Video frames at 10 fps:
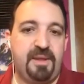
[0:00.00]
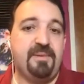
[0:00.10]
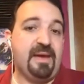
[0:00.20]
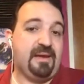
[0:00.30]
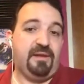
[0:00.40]

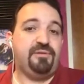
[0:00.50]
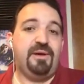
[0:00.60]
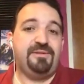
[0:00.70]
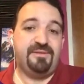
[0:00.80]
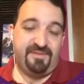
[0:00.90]
but that
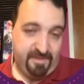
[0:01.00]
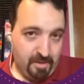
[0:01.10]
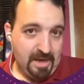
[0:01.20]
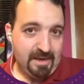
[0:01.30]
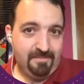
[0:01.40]
is if
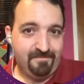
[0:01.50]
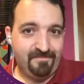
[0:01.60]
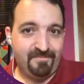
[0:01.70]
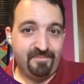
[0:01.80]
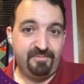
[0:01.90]
it
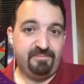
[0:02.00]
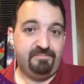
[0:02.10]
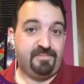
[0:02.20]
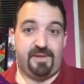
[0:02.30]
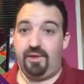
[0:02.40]
downloads.
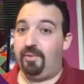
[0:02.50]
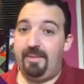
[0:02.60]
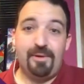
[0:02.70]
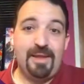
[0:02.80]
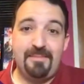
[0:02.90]
If
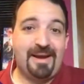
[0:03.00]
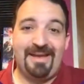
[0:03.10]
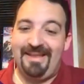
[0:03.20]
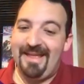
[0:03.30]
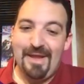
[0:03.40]
we do not
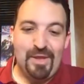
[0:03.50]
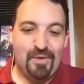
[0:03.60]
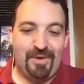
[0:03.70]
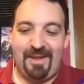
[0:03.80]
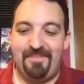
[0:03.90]
see the
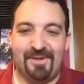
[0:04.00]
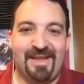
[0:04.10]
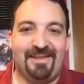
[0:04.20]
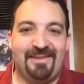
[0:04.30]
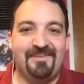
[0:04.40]
image,
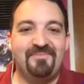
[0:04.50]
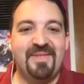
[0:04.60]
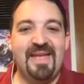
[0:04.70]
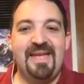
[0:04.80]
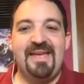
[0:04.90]
it was
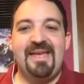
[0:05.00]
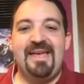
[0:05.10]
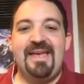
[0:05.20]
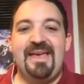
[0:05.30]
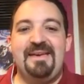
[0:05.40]
not
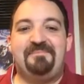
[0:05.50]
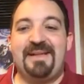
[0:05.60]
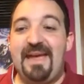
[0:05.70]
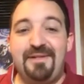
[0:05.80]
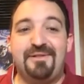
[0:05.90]
important.
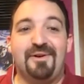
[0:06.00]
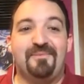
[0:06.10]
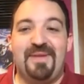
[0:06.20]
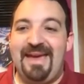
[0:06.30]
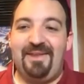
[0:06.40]
So
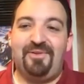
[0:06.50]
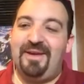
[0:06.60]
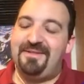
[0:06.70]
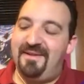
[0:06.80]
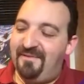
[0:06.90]
it is
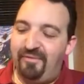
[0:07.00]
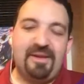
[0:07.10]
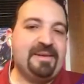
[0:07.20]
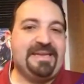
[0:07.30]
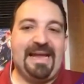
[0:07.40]
very
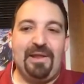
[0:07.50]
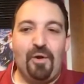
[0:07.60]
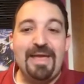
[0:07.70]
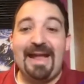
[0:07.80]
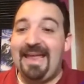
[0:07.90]

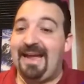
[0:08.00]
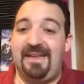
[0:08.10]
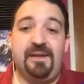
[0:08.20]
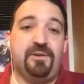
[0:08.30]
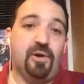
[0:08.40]
important.
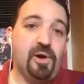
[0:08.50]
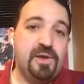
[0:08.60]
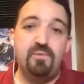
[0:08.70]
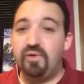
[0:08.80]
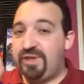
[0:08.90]

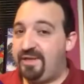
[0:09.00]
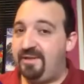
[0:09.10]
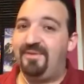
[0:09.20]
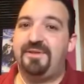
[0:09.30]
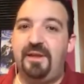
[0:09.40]
Many
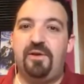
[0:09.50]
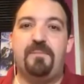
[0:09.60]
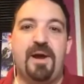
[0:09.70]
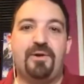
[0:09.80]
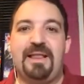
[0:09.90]

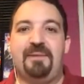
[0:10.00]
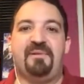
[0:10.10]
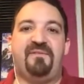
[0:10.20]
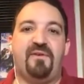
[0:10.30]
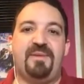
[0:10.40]
websites
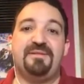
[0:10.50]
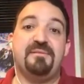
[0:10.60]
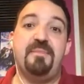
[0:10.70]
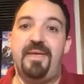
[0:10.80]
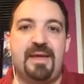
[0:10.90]
add this
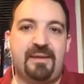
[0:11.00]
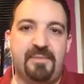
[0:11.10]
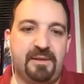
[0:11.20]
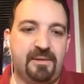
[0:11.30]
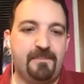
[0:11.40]
and
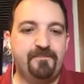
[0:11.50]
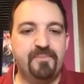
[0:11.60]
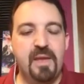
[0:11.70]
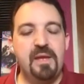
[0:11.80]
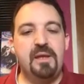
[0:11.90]
improve
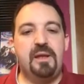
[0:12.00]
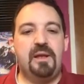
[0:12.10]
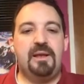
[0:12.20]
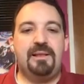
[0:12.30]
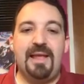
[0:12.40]
performance
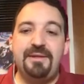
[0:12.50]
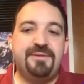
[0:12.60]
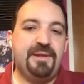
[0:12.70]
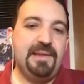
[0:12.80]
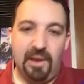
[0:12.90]

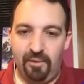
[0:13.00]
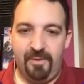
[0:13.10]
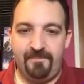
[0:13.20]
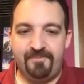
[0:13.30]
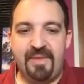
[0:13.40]
immediately.
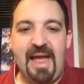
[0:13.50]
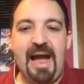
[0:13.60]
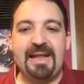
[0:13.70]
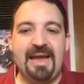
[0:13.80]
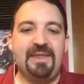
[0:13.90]
This is
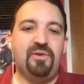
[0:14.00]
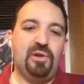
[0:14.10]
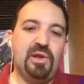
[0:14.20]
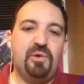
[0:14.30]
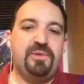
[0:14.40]
lazy
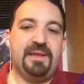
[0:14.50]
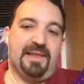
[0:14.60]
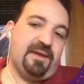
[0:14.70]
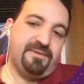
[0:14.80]
loading.